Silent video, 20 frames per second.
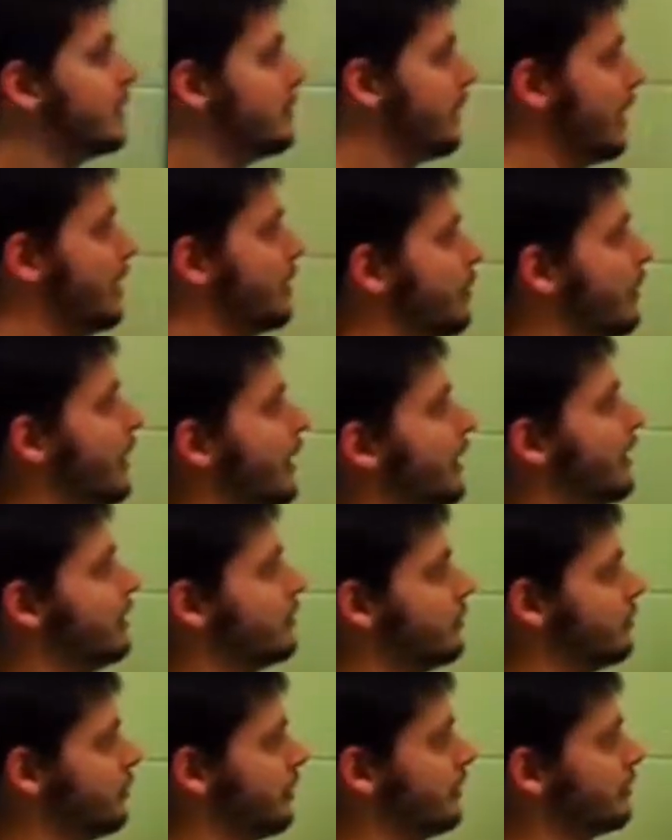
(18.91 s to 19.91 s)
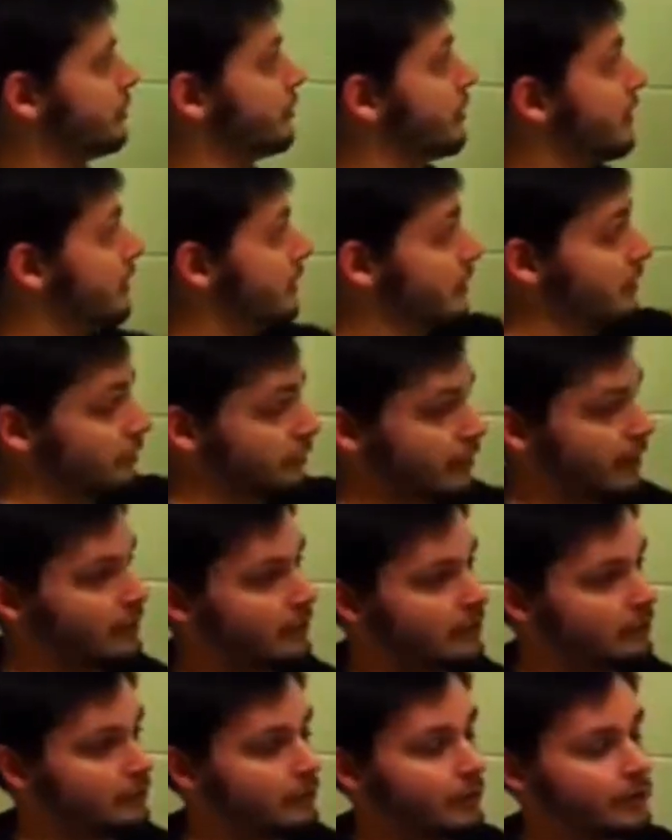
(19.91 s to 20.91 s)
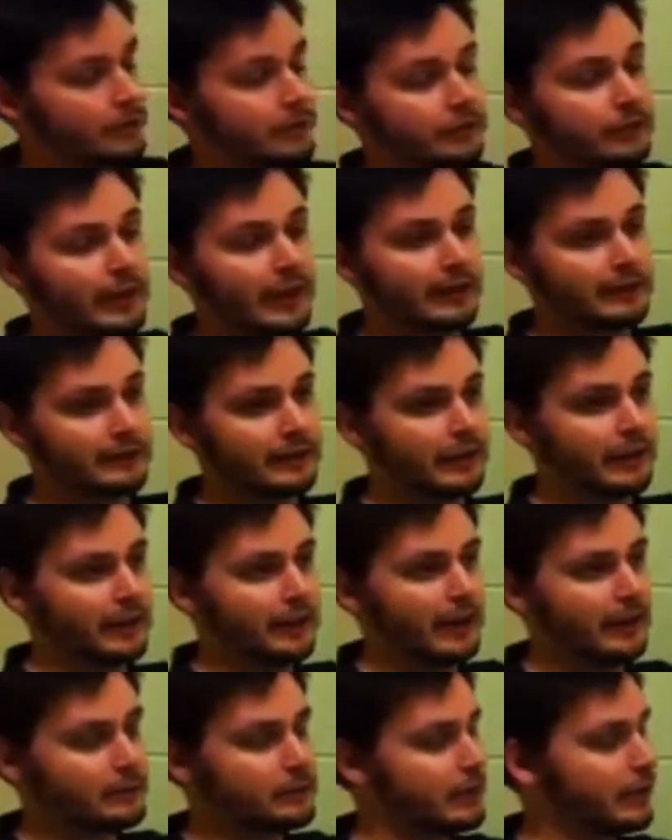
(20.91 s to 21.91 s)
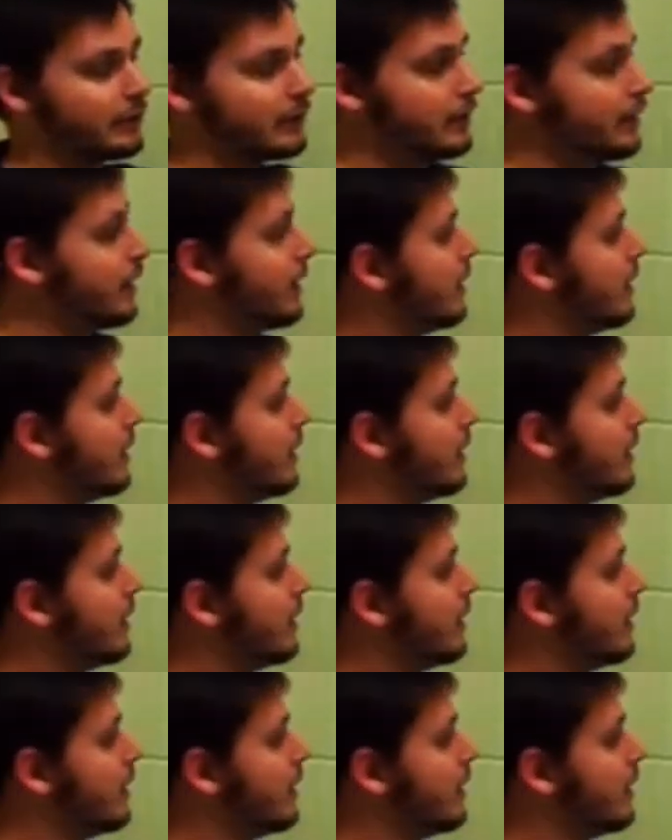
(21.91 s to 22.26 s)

By the way, it's just the sum of the forces acting on an object.